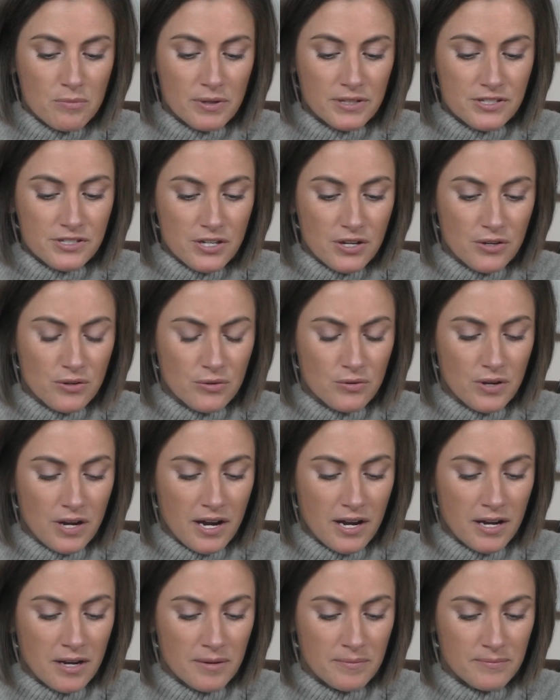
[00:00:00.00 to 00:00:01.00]
But
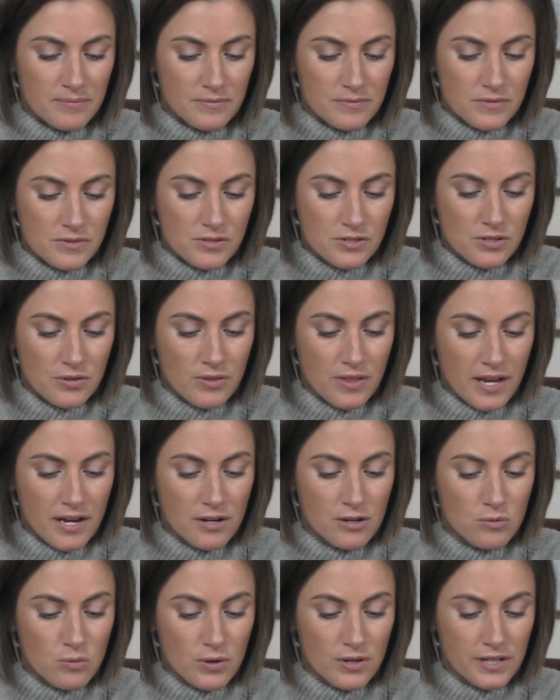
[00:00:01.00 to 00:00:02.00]
so they
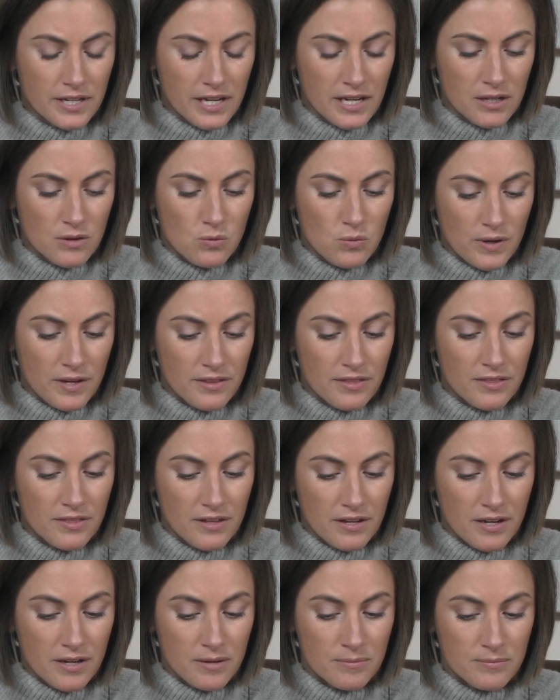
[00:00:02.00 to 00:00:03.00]
are working with
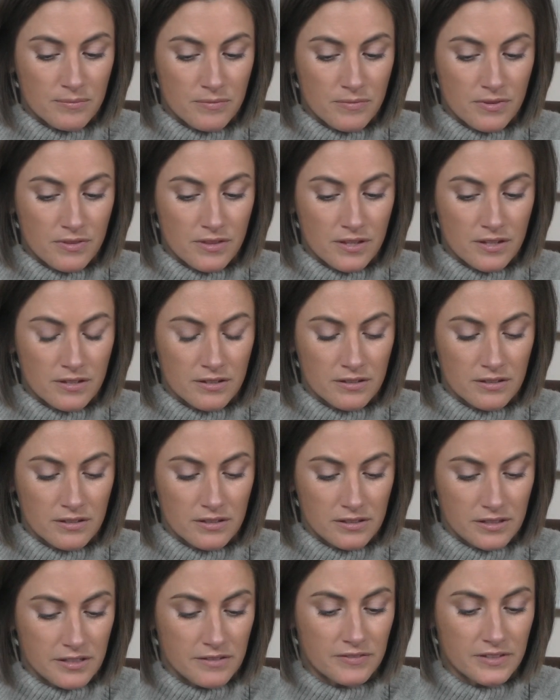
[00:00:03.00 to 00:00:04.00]
the
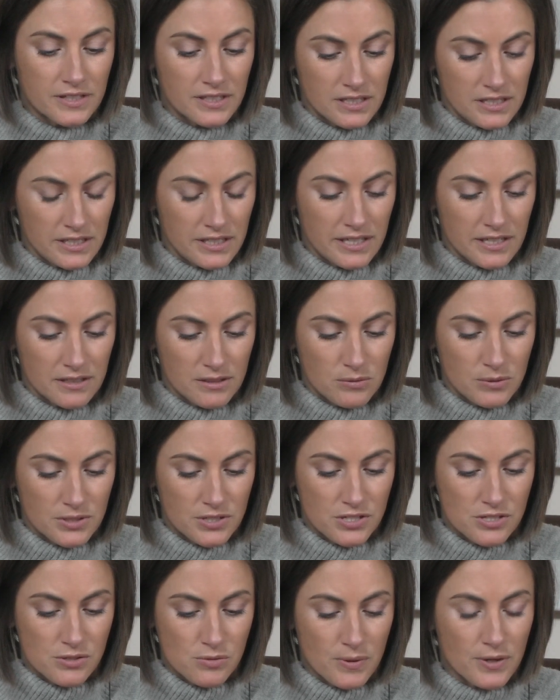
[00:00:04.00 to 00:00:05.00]
Cleveland Clinic,
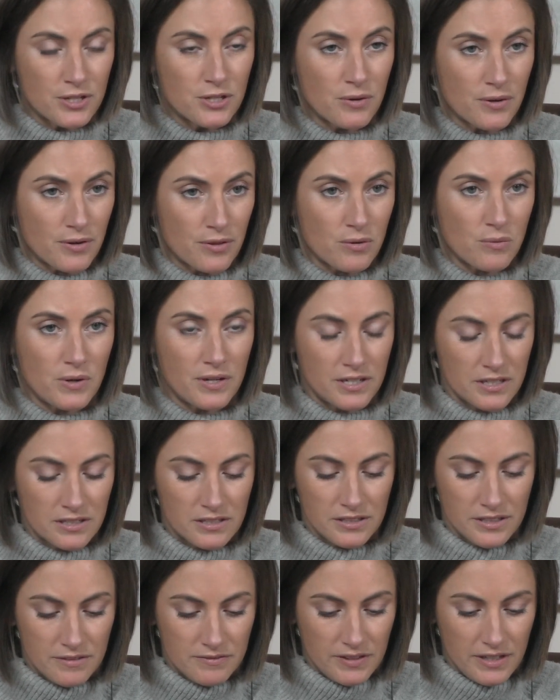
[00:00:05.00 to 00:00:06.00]
which is where you are, the one in
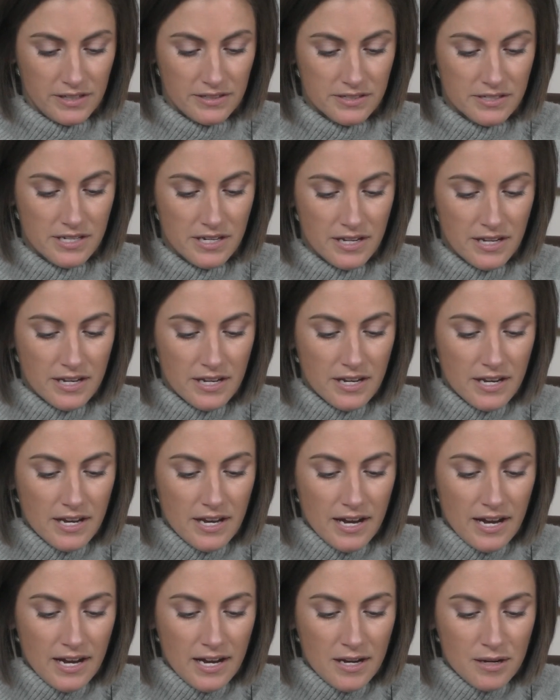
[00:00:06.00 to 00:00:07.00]
Cleveland.
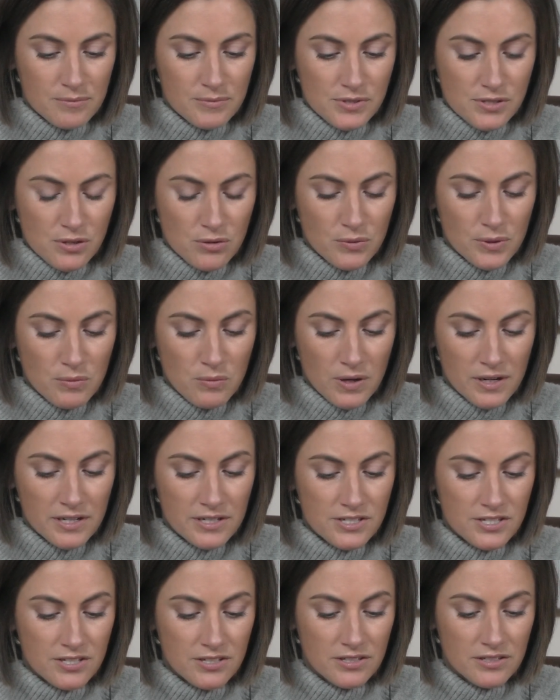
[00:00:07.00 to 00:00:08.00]
So we
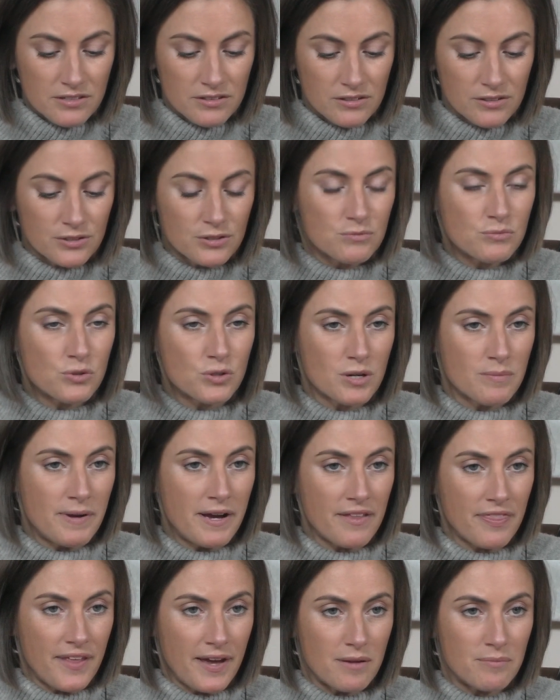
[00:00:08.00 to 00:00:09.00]
wanted to learn more
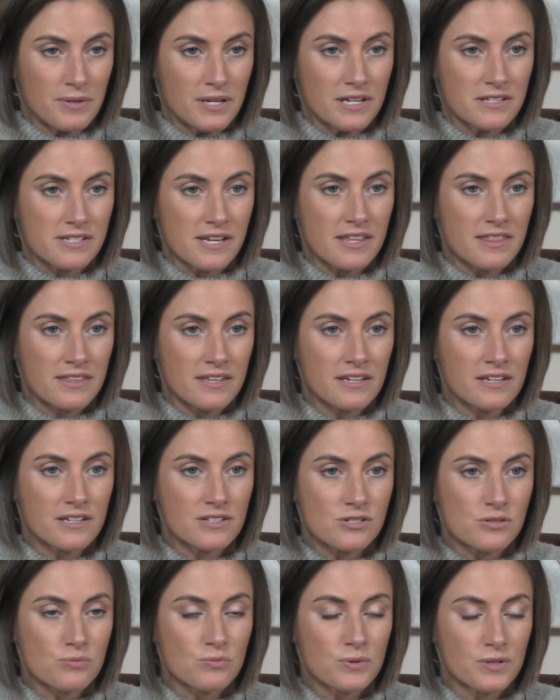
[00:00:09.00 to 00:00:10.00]
about that because I think
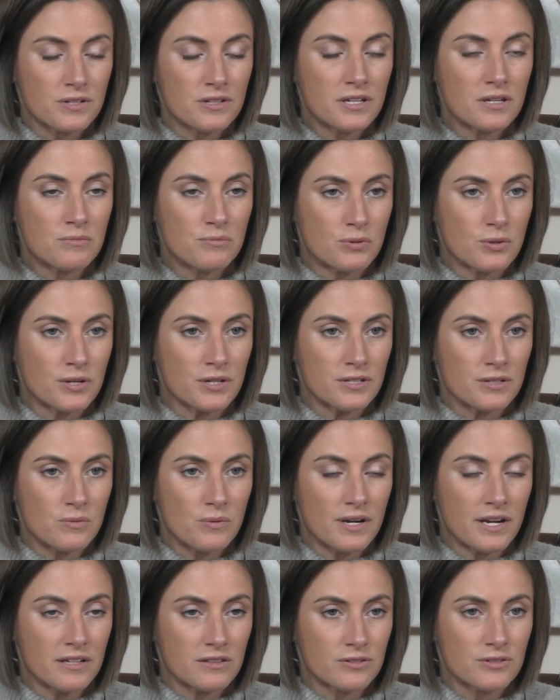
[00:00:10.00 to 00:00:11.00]
it's really important.
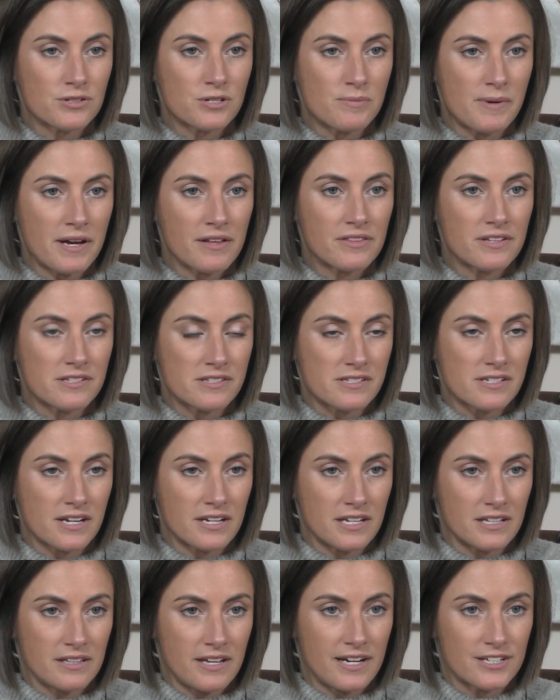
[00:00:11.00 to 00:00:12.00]
When I learned about this
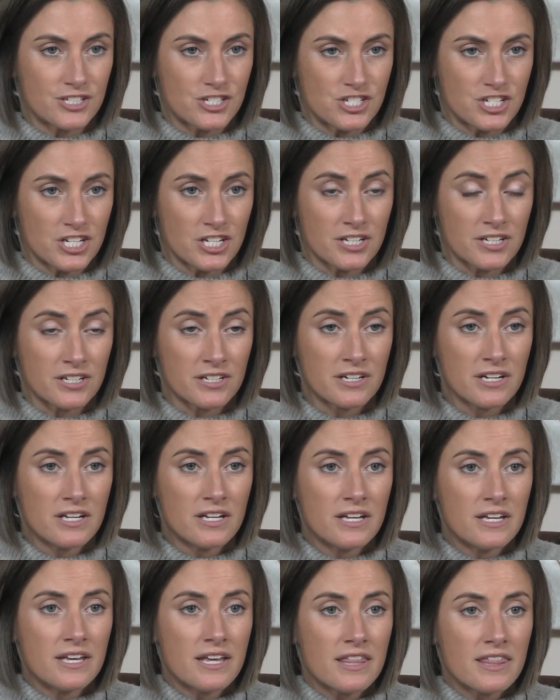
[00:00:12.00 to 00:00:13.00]
study last year,
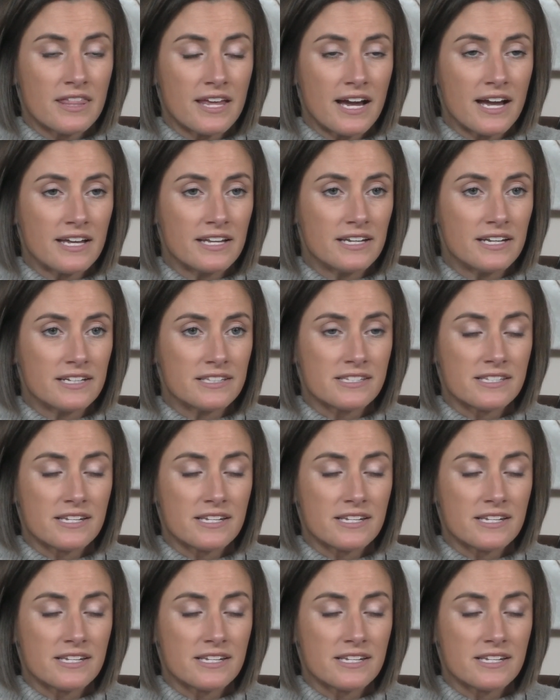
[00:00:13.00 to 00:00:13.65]
that it's